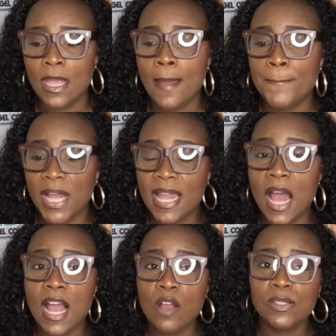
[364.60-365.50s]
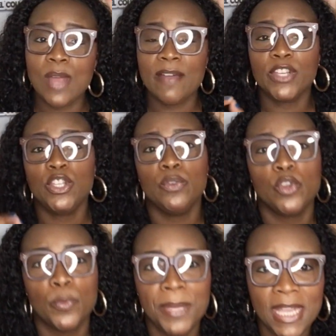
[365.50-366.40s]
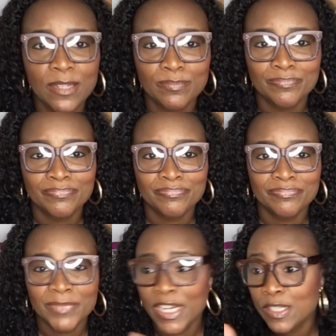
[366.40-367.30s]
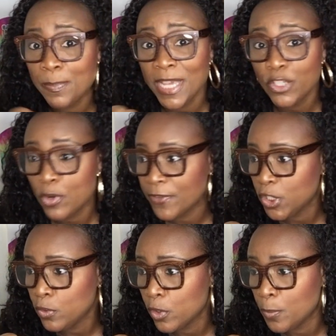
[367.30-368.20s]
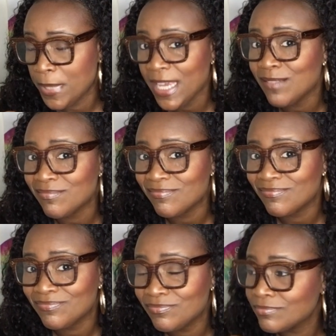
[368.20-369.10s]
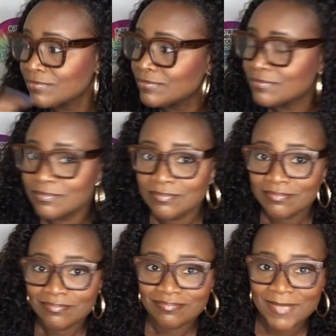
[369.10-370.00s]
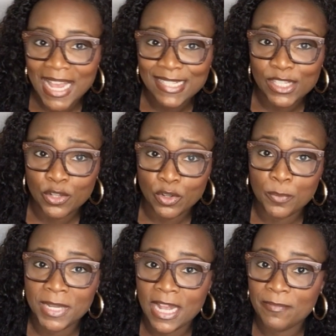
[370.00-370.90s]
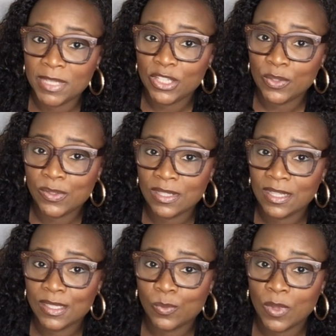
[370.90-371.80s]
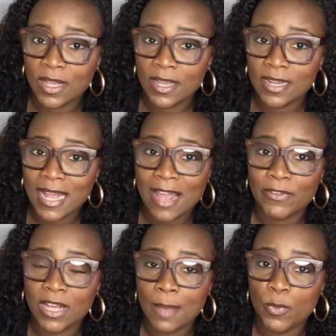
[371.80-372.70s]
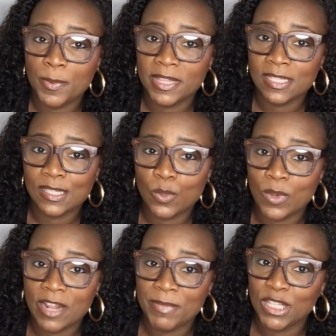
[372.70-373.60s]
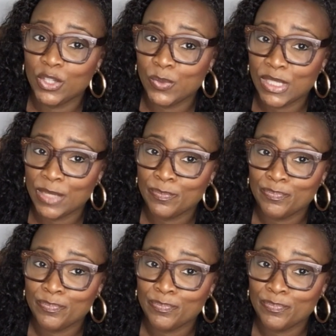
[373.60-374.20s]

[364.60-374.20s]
but I also have a cuticle bit. Here's a picture of a cuticle bit. Nice cuticle bit. I've been using this one. I have a couple, but this is the one I've been using.